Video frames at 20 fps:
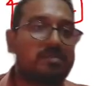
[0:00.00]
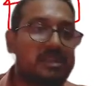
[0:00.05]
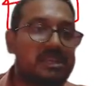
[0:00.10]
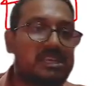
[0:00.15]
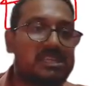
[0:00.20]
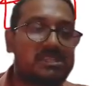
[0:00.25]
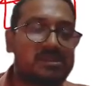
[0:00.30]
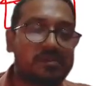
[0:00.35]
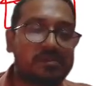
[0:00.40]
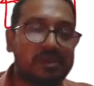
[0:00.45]

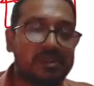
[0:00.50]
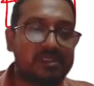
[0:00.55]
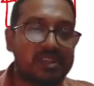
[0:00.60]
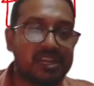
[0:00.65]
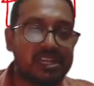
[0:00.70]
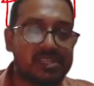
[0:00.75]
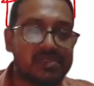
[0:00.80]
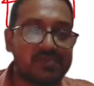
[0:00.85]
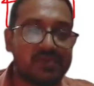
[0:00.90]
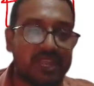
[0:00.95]
Please remember,
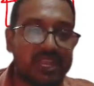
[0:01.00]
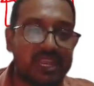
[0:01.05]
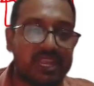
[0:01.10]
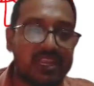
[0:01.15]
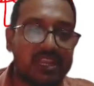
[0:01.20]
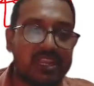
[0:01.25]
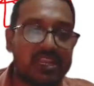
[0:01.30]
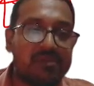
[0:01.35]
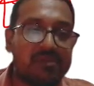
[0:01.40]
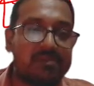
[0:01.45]
that is very
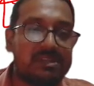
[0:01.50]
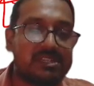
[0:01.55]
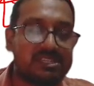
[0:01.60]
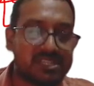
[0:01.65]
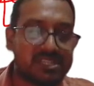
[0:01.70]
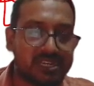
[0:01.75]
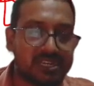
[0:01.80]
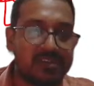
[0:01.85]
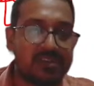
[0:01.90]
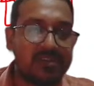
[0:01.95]
clearly
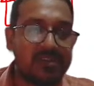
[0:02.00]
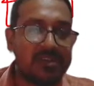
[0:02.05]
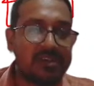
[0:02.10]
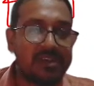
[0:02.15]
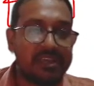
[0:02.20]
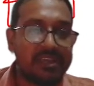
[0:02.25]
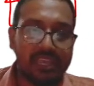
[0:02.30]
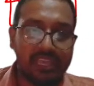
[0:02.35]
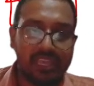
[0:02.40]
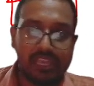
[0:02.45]
mentioned
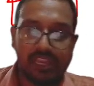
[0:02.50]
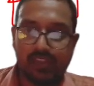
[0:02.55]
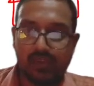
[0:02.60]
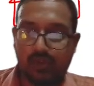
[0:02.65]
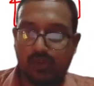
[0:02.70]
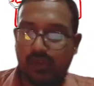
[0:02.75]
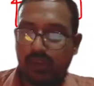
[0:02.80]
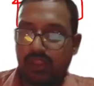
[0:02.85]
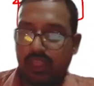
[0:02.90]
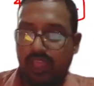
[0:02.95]
in
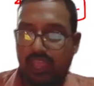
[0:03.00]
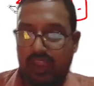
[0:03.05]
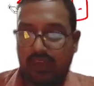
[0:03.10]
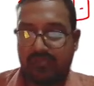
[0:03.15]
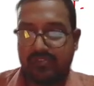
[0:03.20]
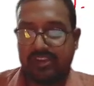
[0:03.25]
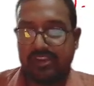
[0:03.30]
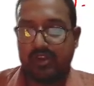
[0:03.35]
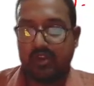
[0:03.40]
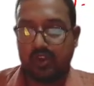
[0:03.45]
your
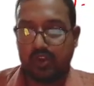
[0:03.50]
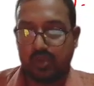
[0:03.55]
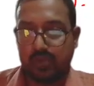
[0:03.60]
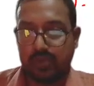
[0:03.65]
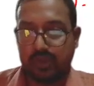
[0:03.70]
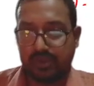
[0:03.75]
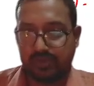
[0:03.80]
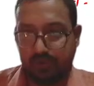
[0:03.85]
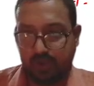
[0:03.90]
FD document.